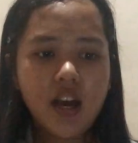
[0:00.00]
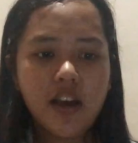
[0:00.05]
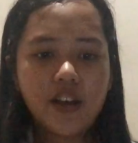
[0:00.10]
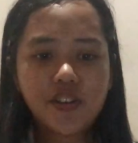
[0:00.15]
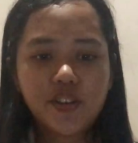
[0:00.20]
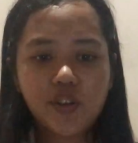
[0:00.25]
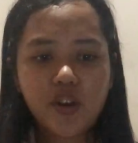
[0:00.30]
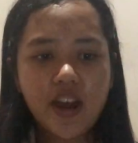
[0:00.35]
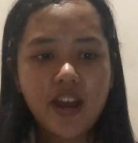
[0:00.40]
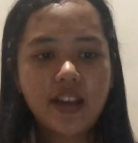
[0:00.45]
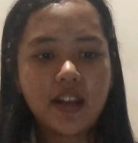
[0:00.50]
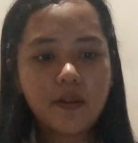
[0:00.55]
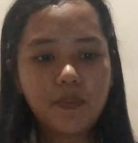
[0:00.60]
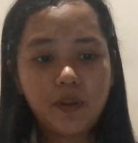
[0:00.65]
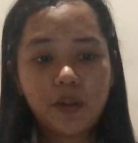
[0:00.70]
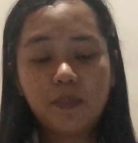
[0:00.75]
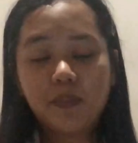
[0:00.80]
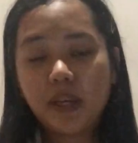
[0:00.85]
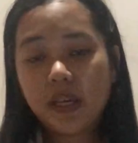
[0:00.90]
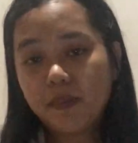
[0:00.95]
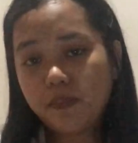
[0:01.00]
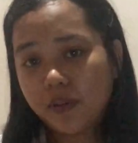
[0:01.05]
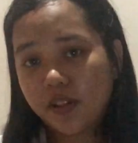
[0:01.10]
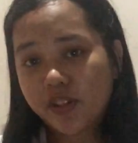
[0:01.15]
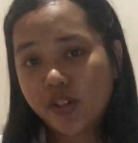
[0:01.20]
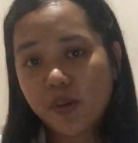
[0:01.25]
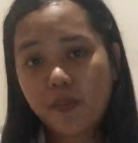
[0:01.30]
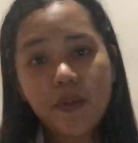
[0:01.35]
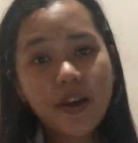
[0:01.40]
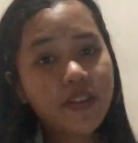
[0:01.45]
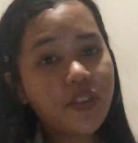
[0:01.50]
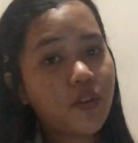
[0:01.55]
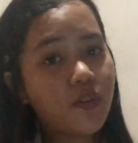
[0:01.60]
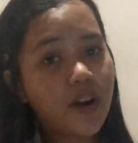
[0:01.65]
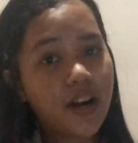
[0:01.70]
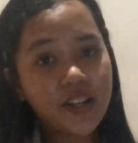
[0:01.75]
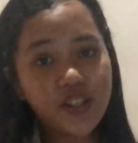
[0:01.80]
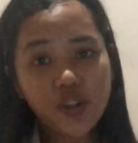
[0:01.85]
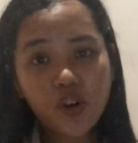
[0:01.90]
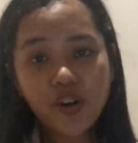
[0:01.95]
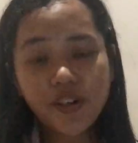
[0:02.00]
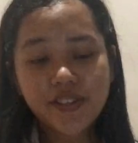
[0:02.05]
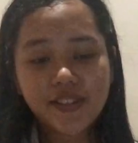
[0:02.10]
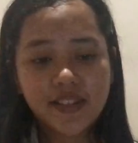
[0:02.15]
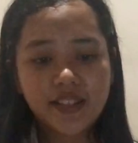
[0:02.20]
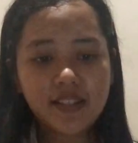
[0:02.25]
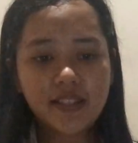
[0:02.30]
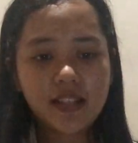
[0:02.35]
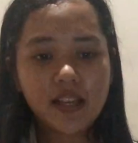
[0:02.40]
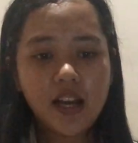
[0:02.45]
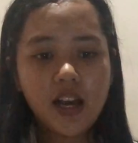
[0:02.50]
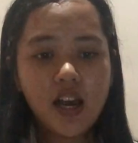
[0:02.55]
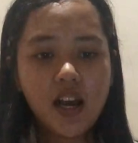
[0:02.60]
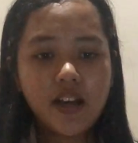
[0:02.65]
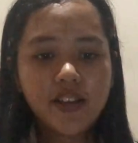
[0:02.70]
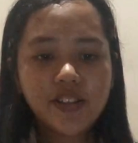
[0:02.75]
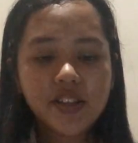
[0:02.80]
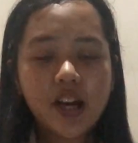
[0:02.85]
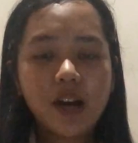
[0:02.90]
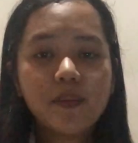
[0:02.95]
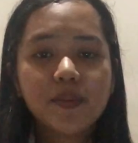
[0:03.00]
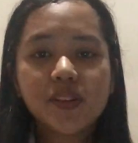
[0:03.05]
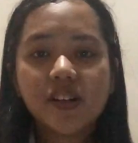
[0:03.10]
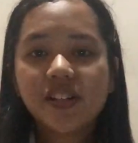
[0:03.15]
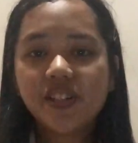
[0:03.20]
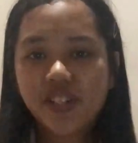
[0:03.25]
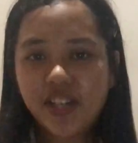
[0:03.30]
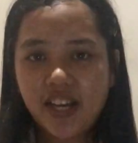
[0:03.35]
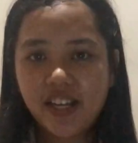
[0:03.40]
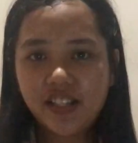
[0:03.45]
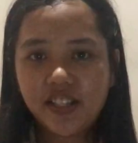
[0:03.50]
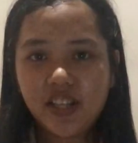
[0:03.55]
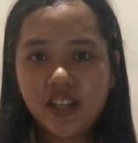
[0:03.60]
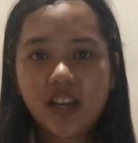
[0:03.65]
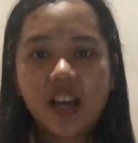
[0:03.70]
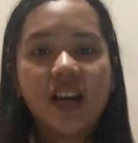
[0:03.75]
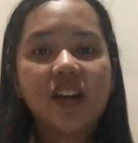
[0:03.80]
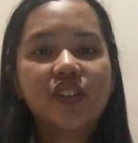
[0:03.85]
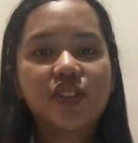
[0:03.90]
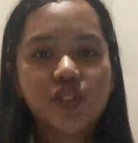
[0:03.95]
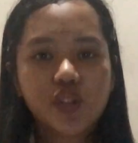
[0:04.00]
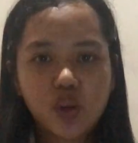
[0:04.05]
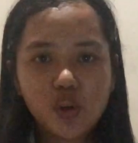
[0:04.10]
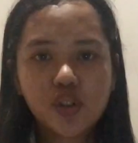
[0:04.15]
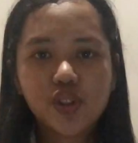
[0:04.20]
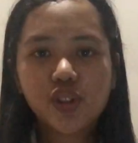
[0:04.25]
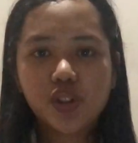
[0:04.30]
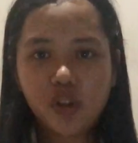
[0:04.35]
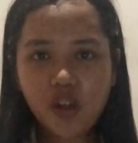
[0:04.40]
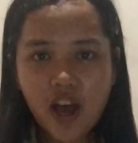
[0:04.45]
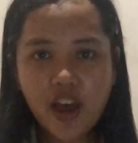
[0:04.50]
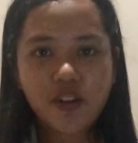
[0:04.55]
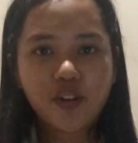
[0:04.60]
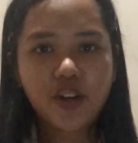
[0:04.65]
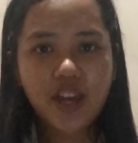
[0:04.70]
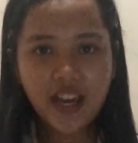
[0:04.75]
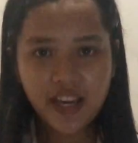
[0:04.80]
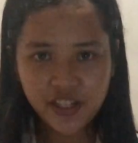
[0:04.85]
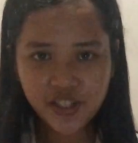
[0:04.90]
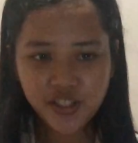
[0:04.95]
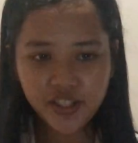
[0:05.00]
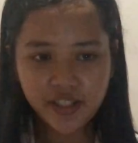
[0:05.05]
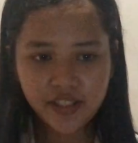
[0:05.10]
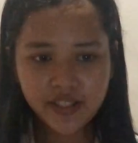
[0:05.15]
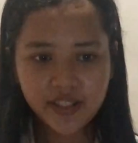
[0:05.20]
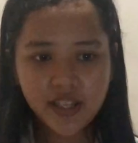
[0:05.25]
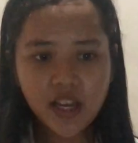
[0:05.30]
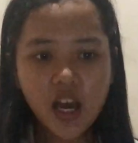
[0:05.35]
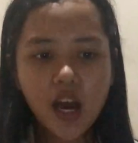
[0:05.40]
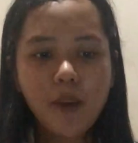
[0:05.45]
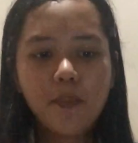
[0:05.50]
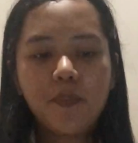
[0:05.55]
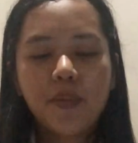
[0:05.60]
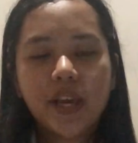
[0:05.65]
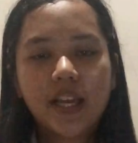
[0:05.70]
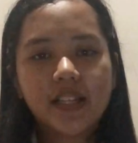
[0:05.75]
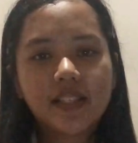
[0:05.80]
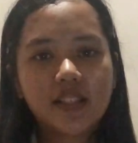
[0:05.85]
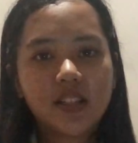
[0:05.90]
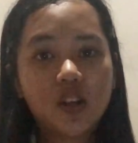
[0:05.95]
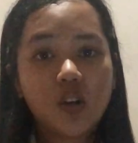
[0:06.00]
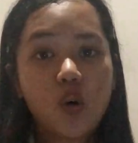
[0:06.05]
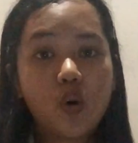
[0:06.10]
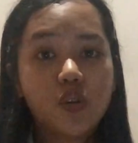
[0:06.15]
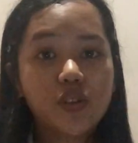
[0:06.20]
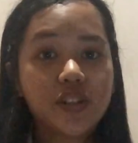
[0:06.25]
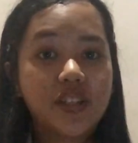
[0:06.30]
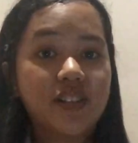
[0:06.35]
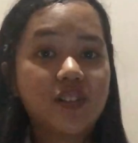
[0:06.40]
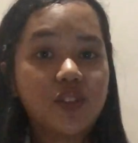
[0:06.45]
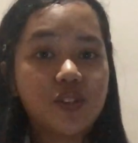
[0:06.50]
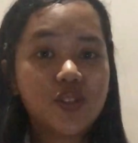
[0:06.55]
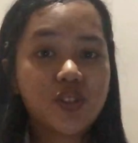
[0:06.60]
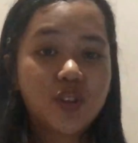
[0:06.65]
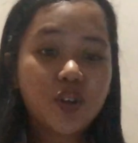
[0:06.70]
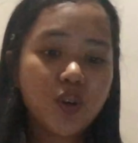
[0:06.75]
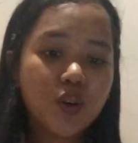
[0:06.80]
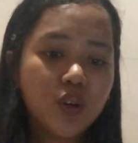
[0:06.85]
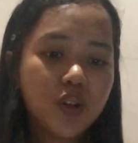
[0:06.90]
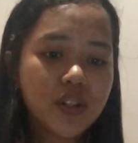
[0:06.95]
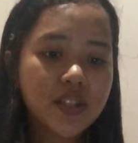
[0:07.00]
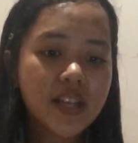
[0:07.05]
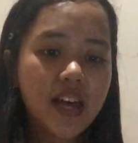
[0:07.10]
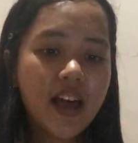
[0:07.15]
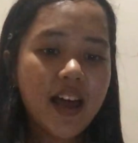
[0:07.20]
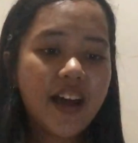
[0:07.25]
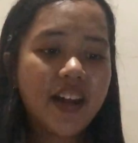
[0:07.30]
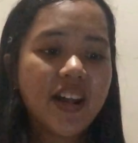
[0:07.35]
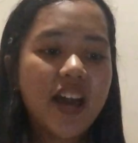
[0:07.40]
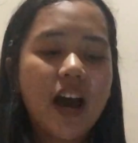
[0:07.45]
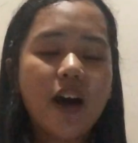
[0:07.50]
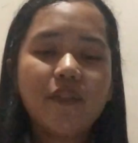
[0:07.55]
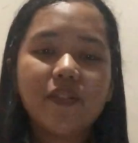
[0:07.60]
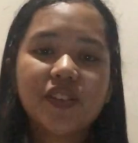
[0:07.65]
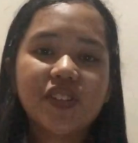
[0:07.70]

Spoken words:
to enable people to make the right choices. Times are changing and social education brings the goals into schools and having